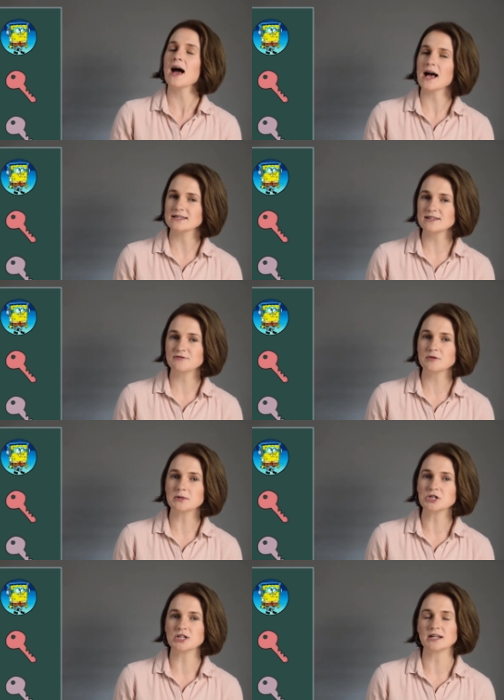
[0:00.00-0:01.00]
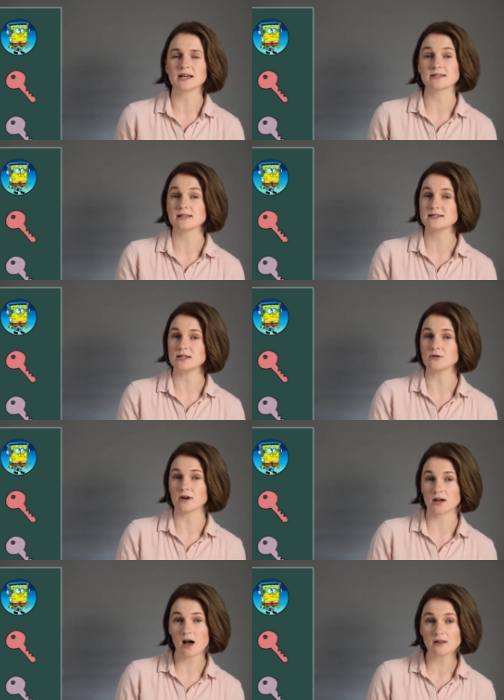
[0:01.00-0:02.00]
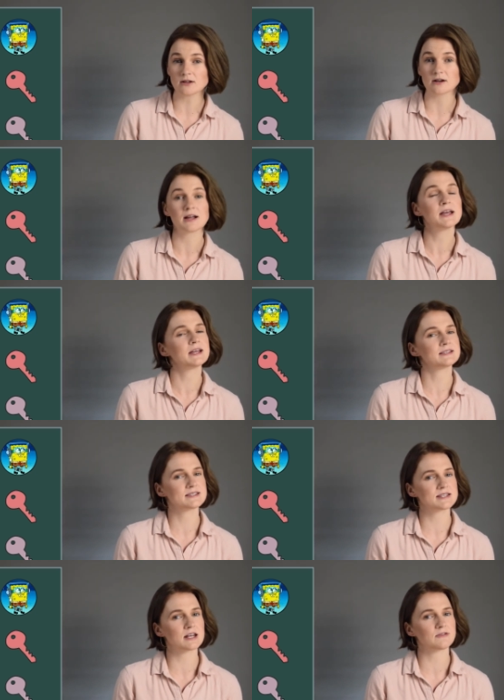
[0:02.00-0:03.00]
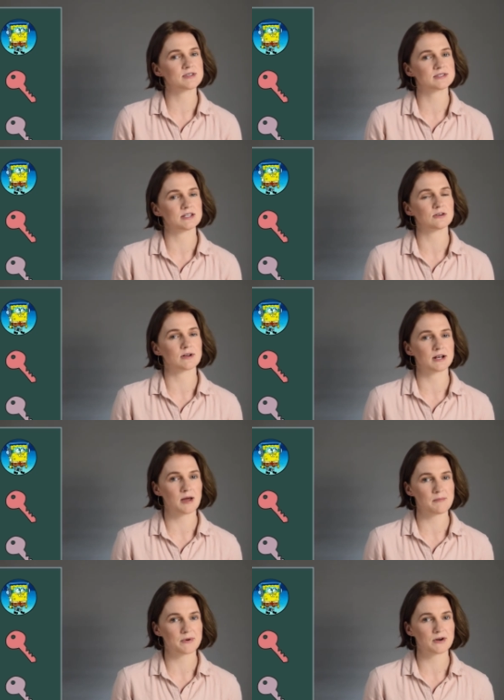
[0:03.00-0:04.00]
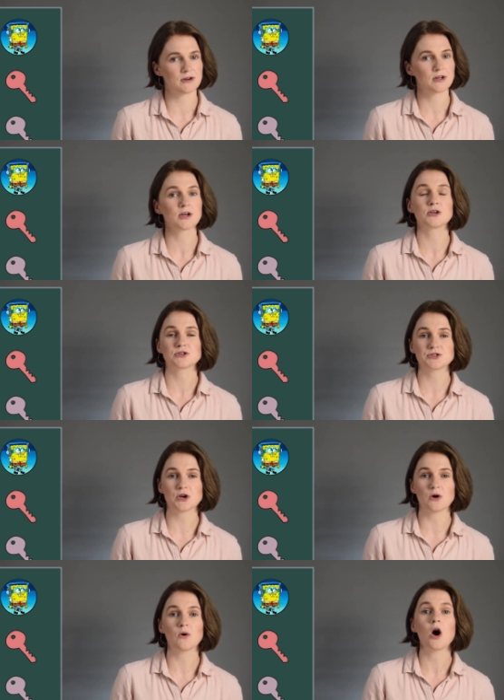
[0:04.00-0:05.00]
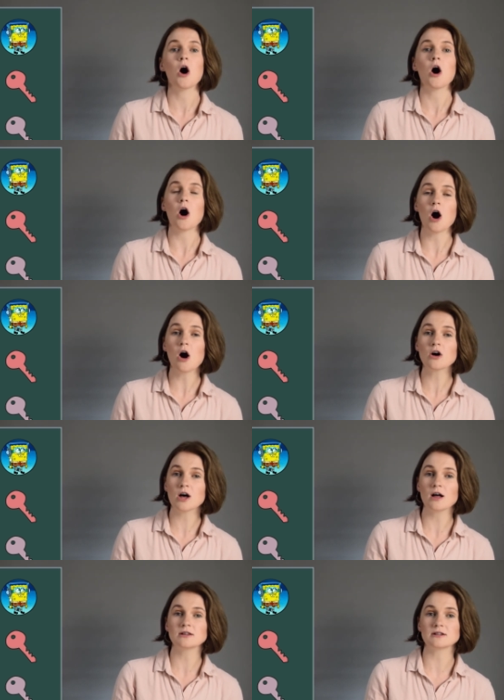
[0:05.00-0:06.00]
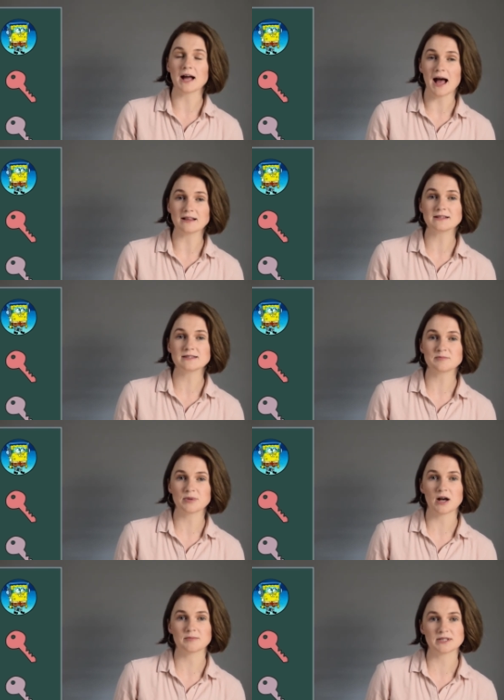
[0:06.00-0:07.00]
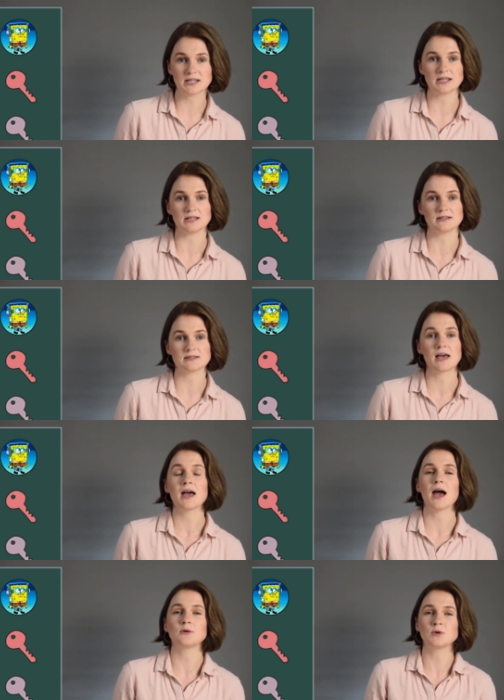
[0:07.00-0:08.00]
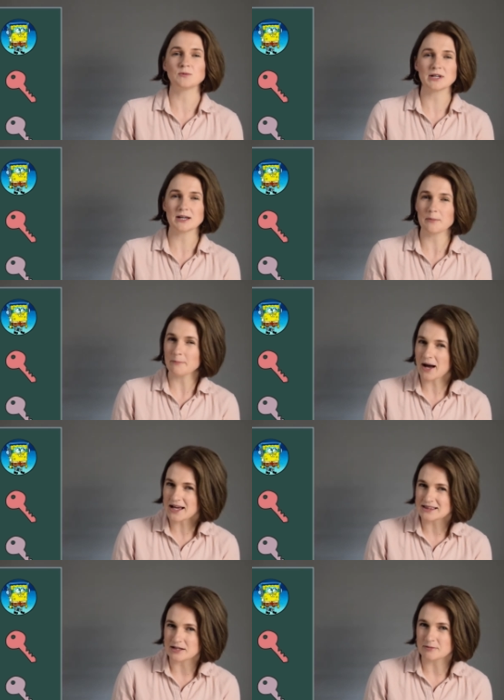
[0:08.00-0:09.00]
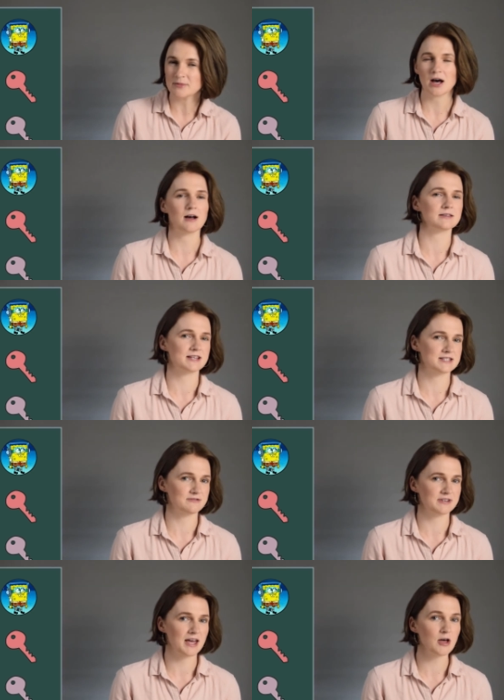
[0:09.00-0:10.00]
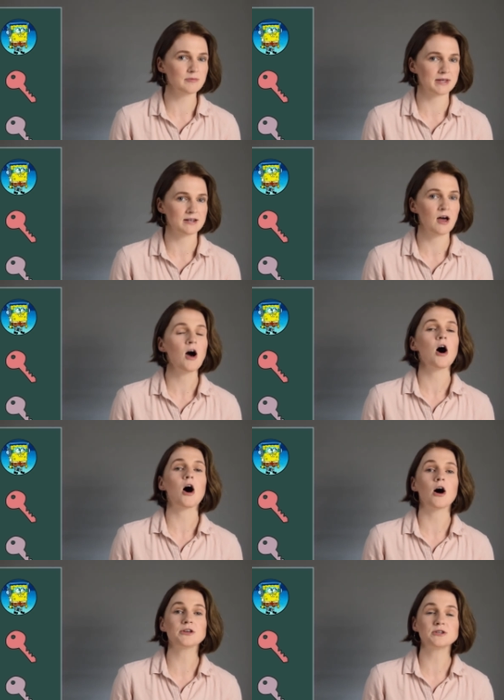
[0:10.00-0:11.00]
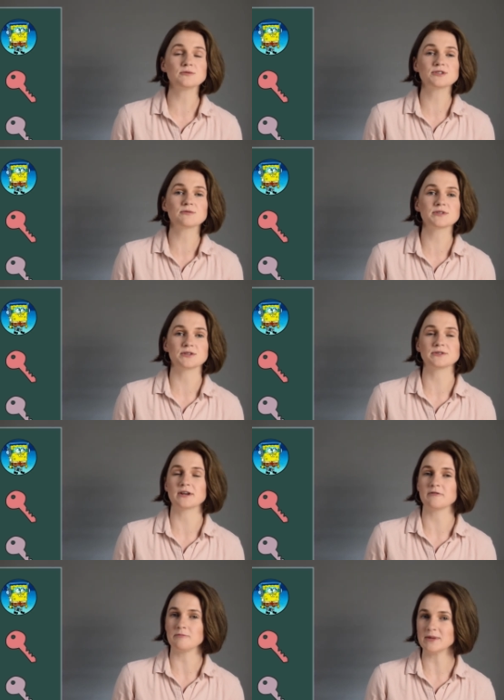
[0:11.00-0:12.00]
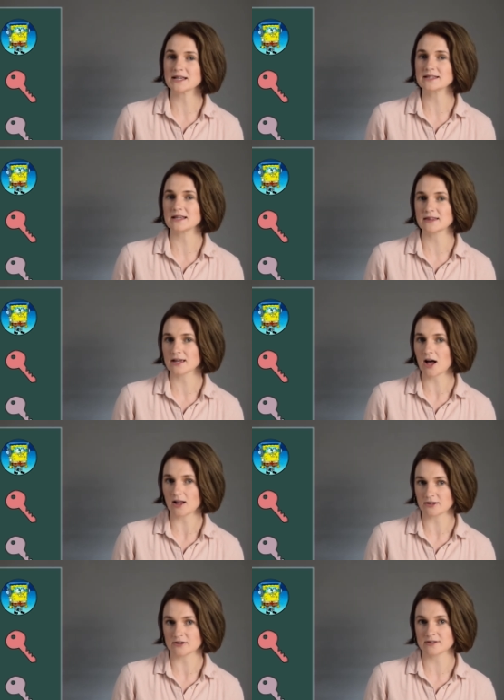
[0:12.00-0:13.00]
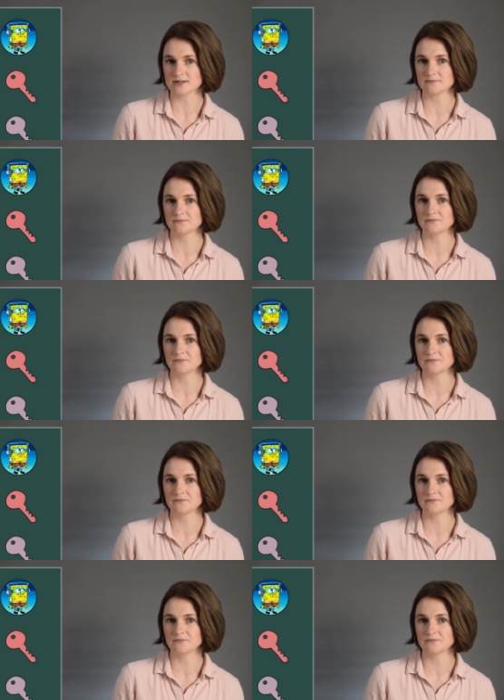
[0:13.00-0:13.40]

as if the machine has a secret color instead of a secret number. So, all color Alice and Bob's keys, and when we combine them, a la Diffie-Hellman, all use the result of mixing the colors.